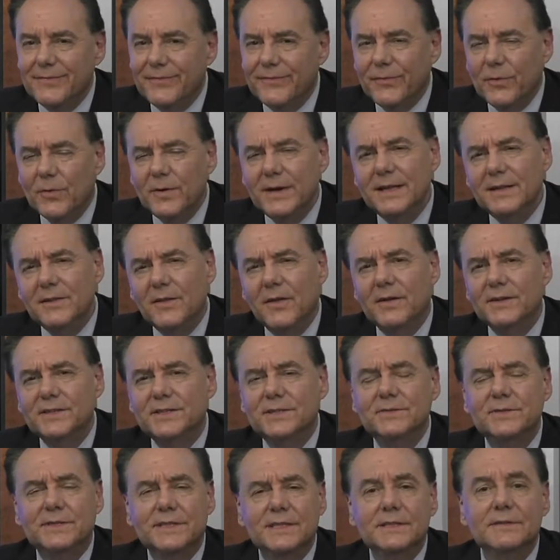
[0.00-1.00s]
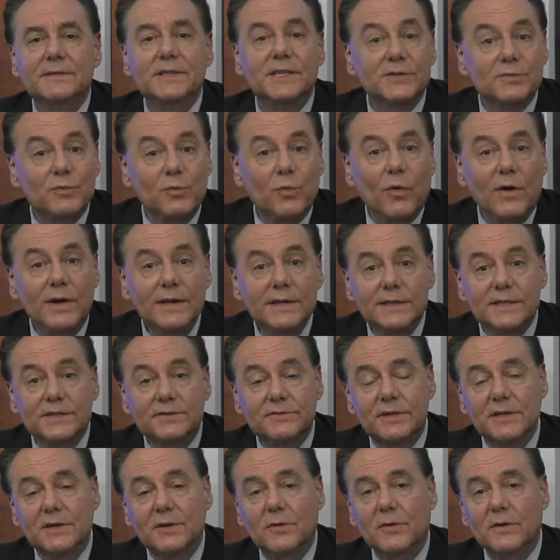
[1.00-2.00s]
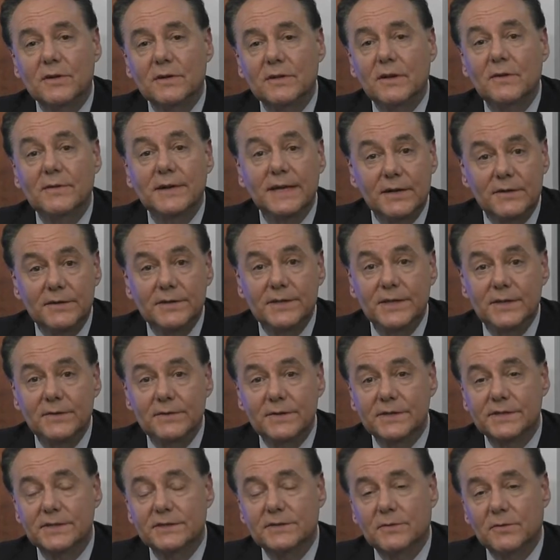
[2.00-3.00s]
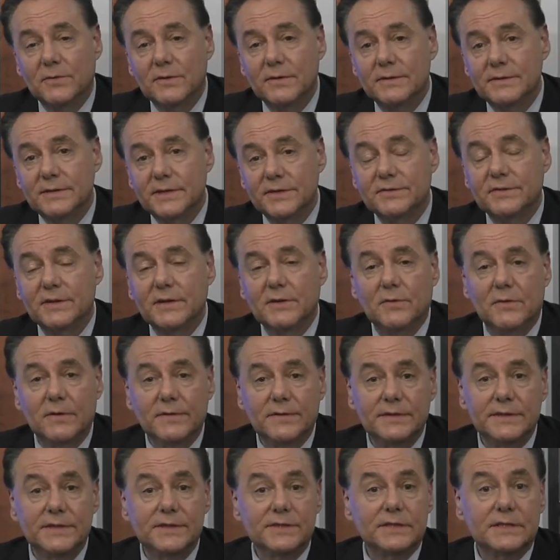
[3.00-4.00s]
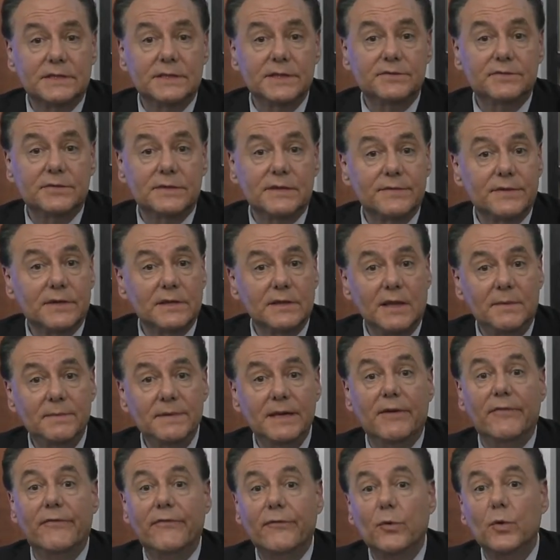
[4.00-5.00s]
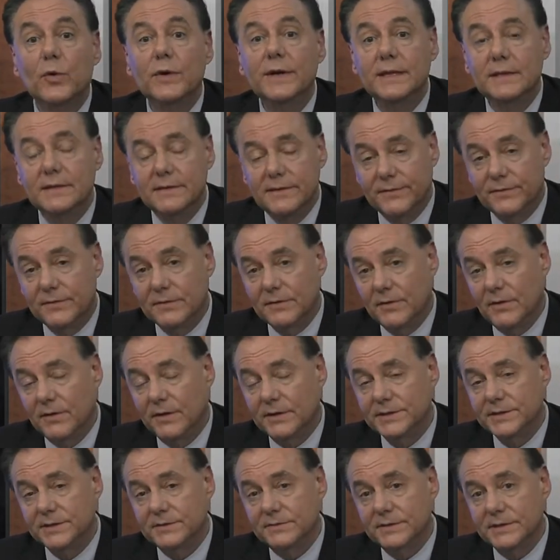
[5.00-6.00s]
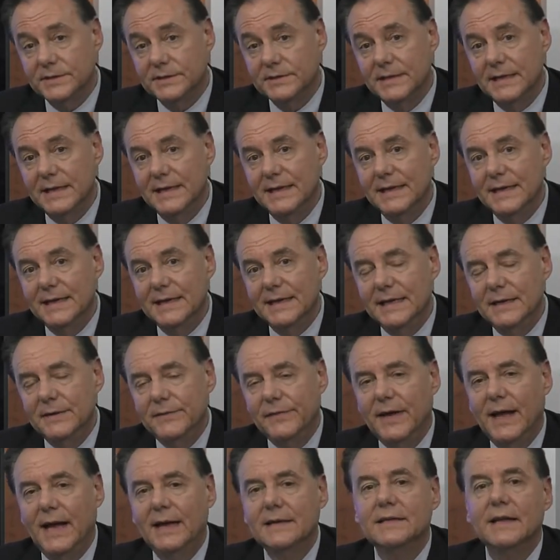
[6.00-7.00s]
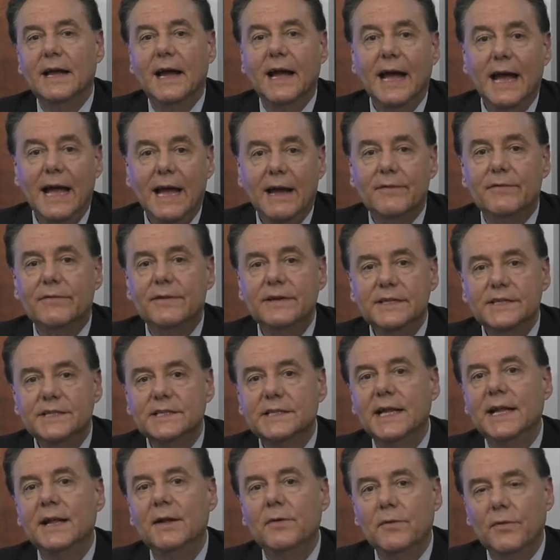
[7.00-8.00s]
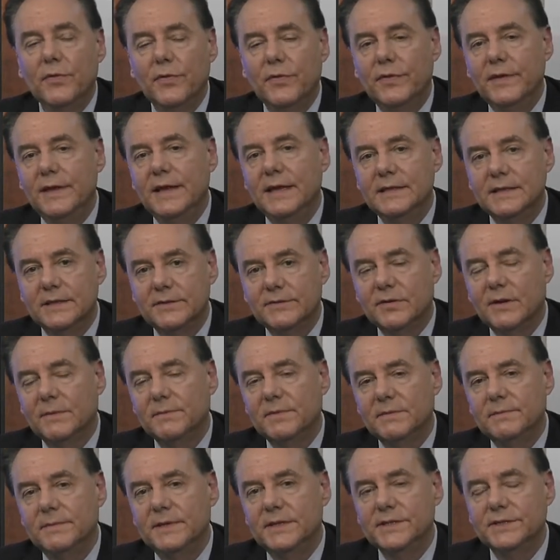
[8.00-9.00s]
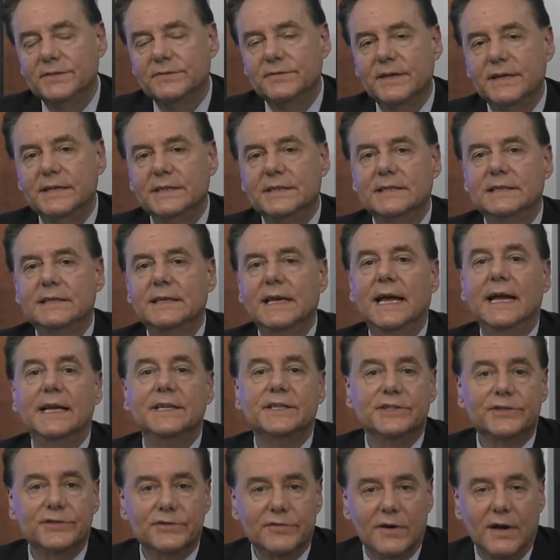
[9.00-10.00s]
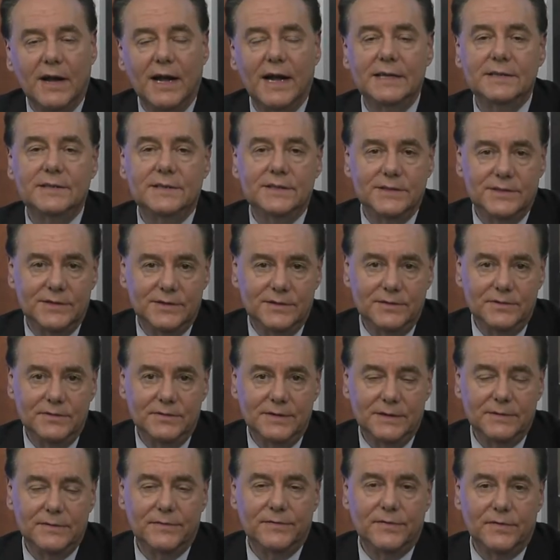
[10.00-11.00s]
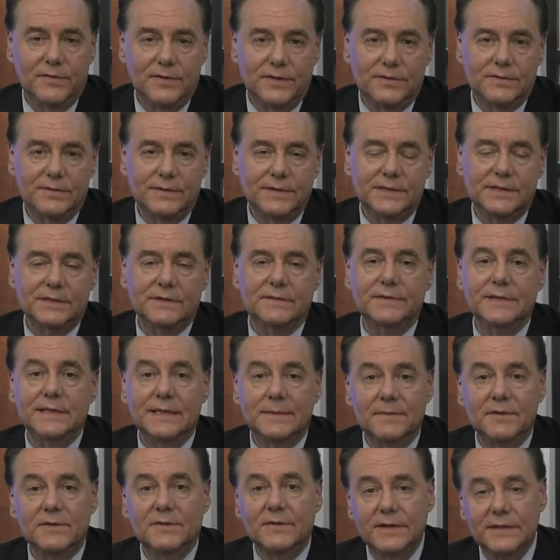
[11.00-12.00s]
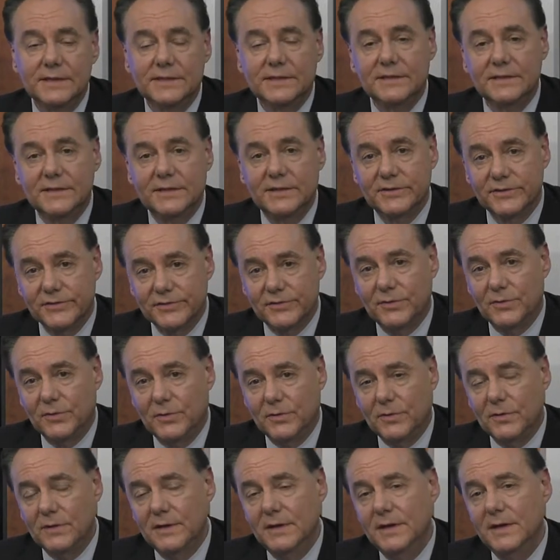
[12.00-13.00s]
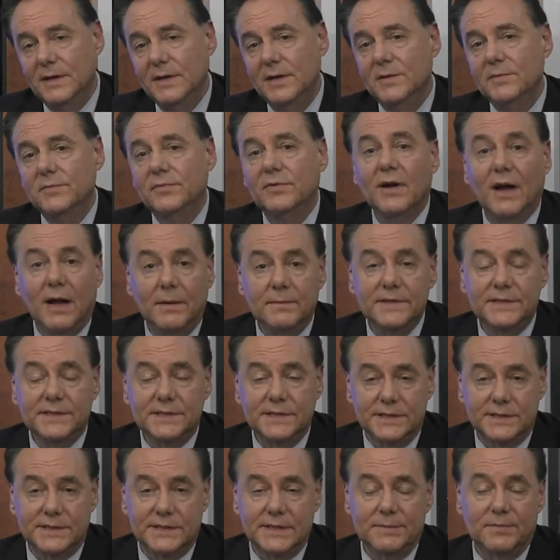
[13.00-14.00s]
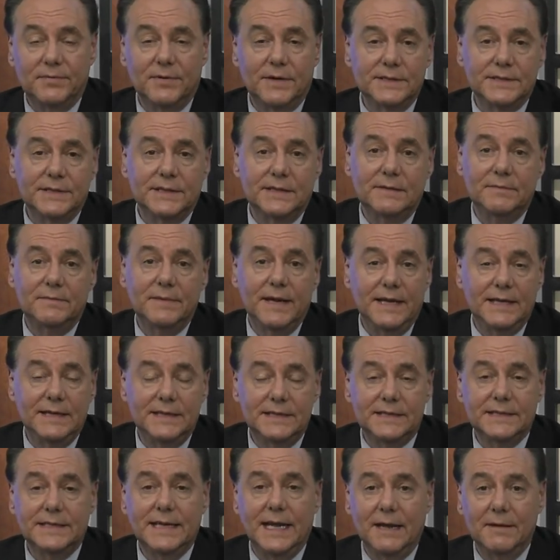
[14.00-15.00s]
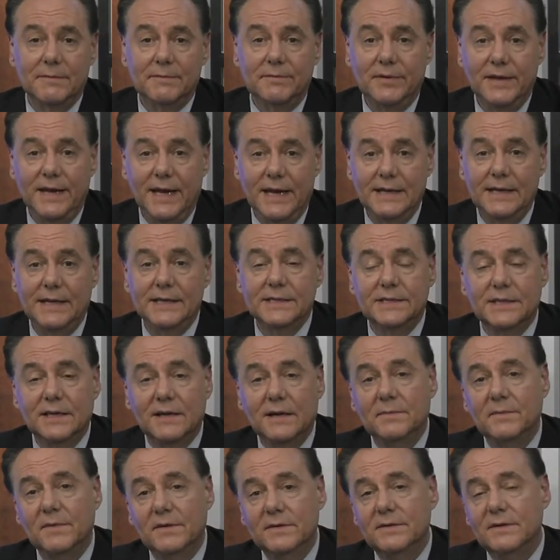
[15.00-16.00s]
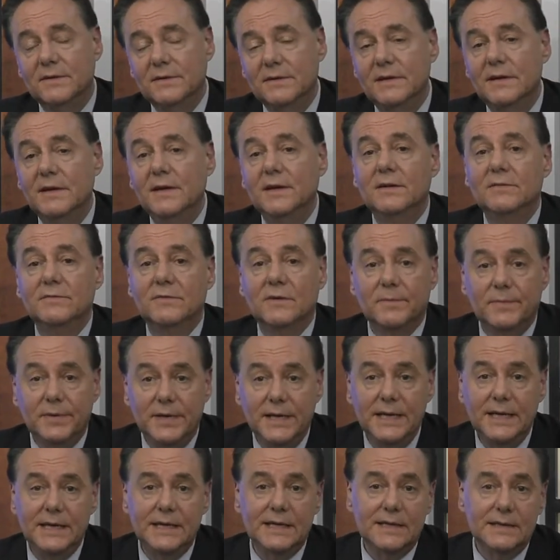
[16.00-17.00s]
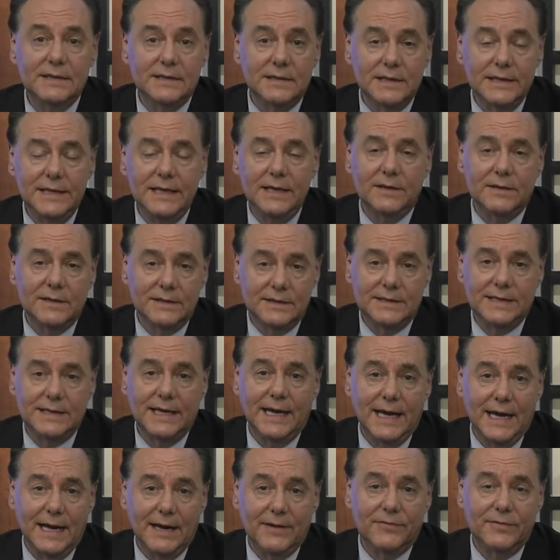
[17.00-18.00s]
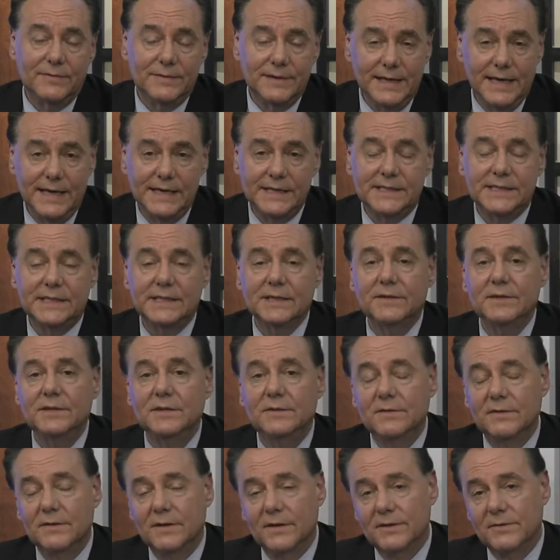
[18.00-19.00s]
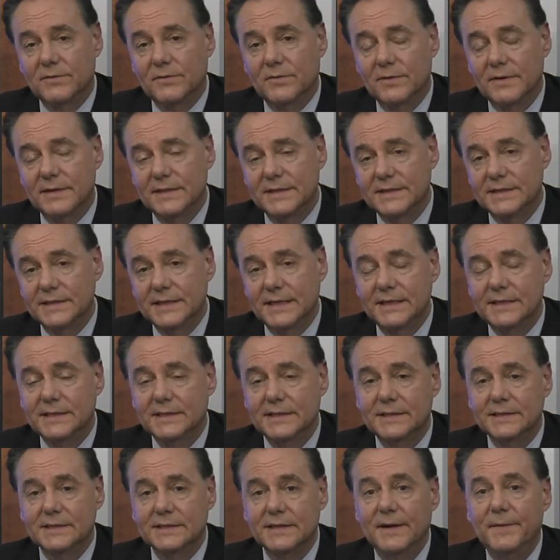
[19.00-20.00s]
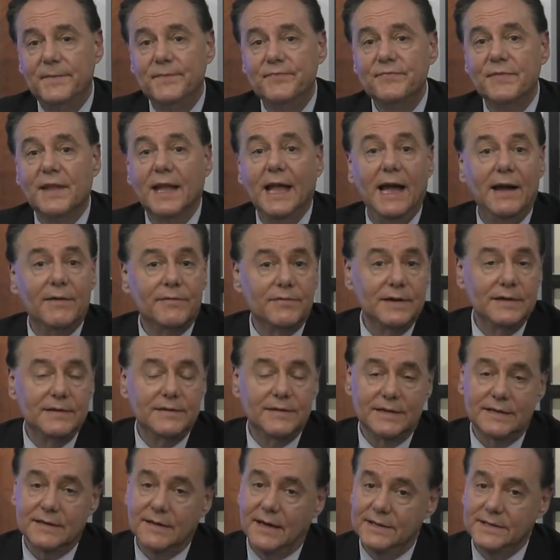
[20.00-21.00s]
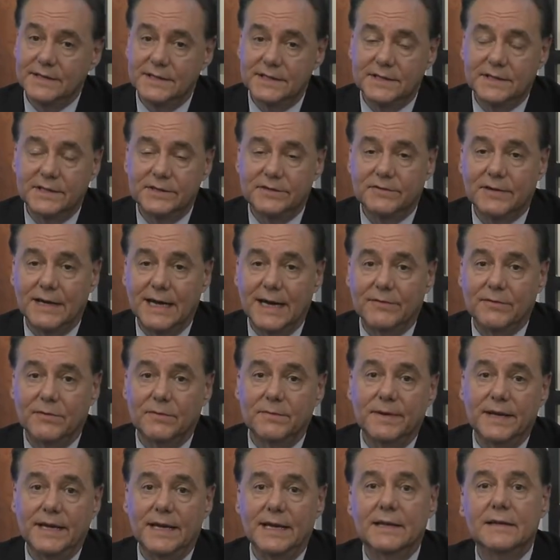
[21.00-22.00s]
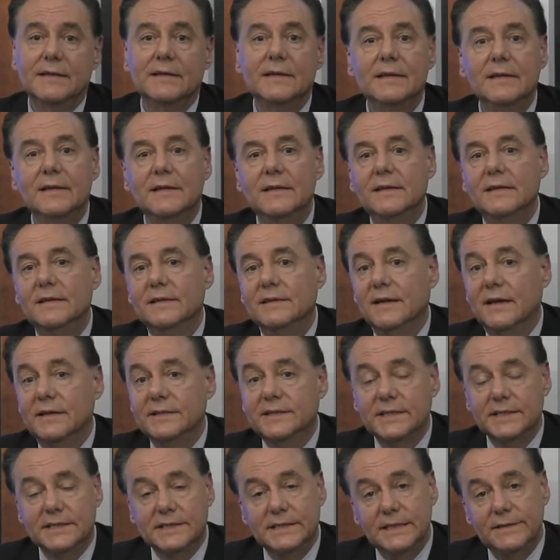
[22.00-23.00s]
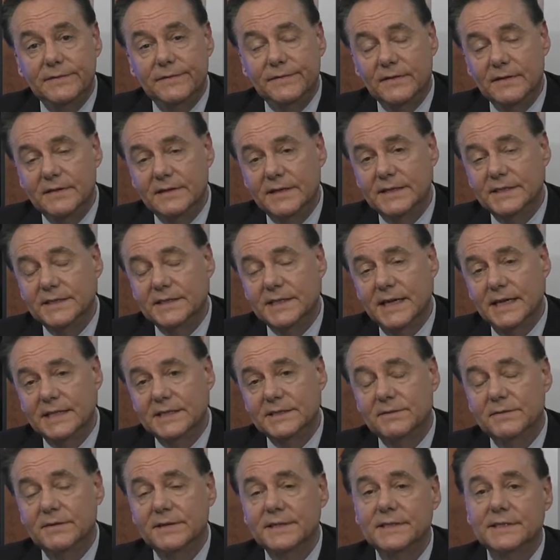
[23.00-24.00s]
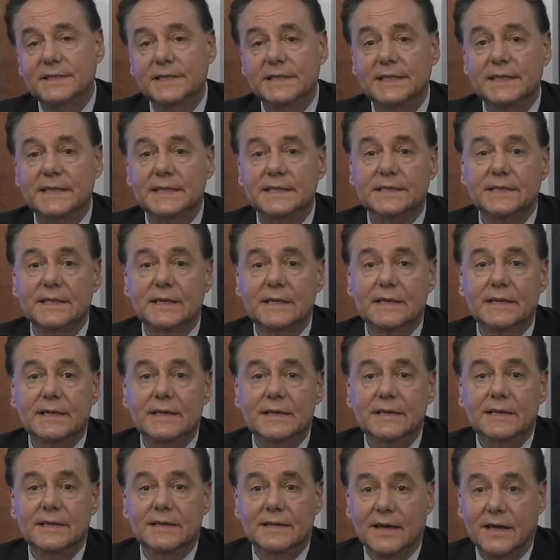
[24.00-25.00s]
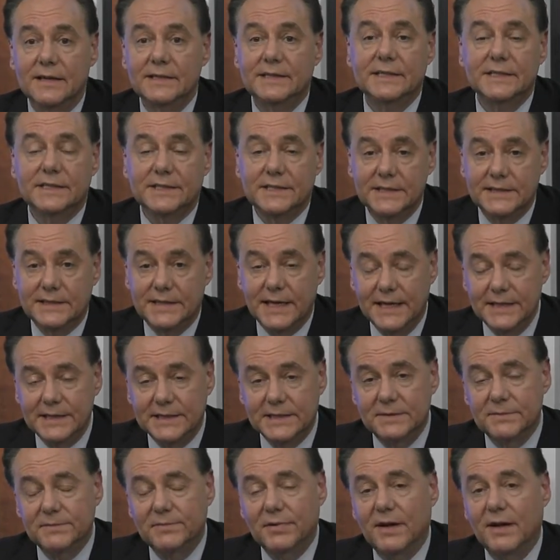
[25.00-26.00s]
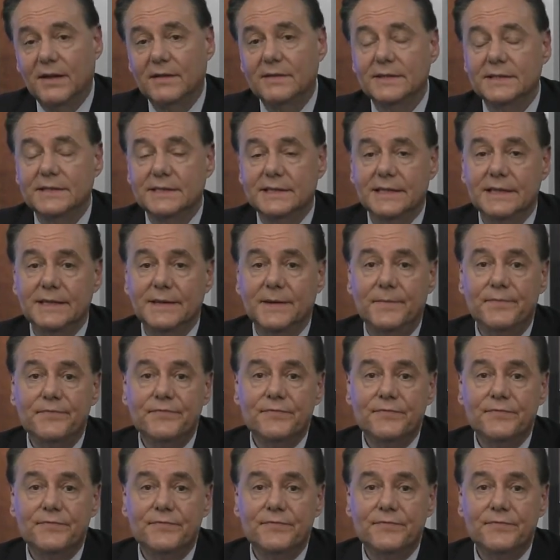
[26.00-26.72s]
40 lawsuits in just one district court alone, here in the U.S. Court of District Court of the District of Columbia, 40 different lawsuits. In fact, every single thing the Trump administration has tried to do in furtherance of the immigration control promises the president made in his campaign has come under repeated legal attack from the ACLU and other organizations. Everything, not just the travel ban, not just defunding sanctuary cities, not just detention policy,